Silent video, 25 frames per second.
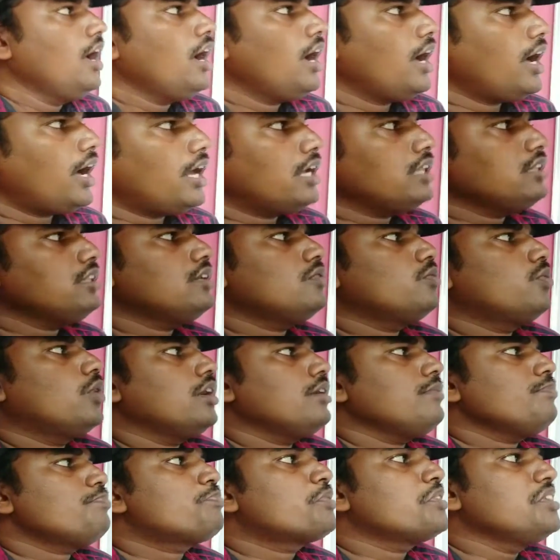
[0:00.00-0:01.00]
Another
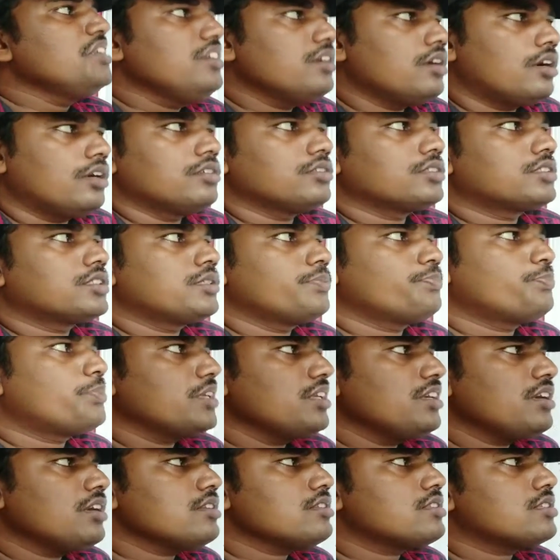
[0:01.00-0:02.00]
one, prions.
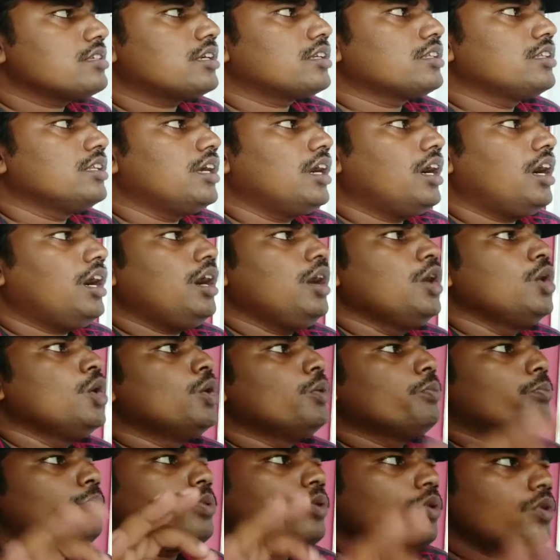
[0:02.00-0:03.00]
Prions are the
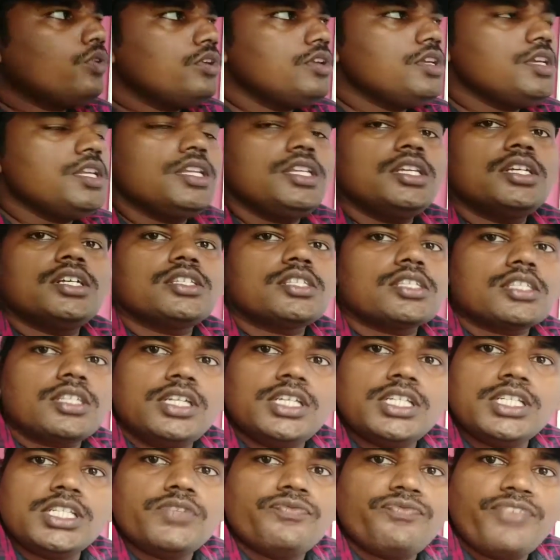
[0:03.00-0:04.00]
proteinous
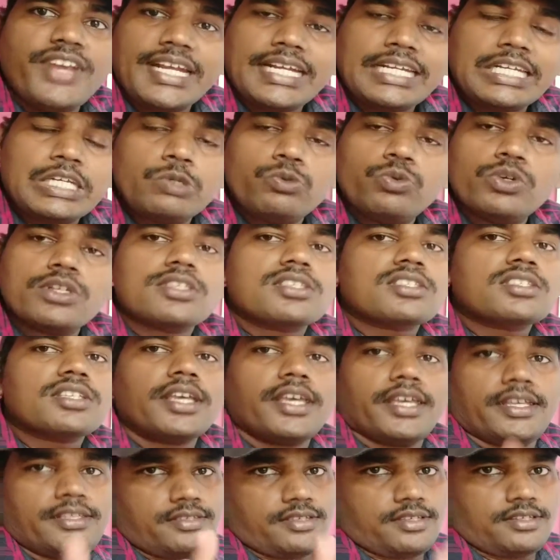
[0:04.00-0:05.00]
infectious
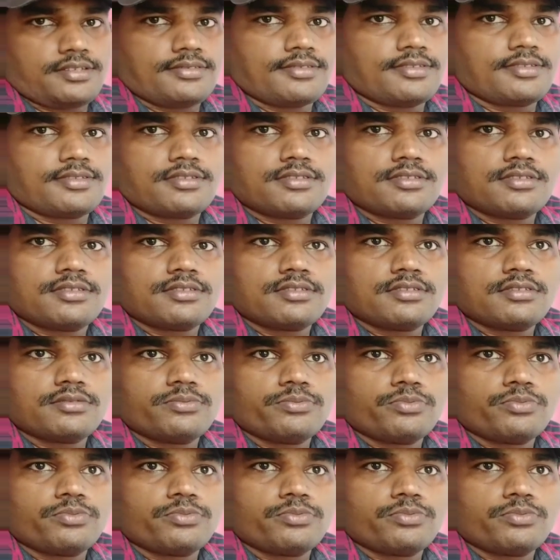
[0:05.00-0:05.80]
agents.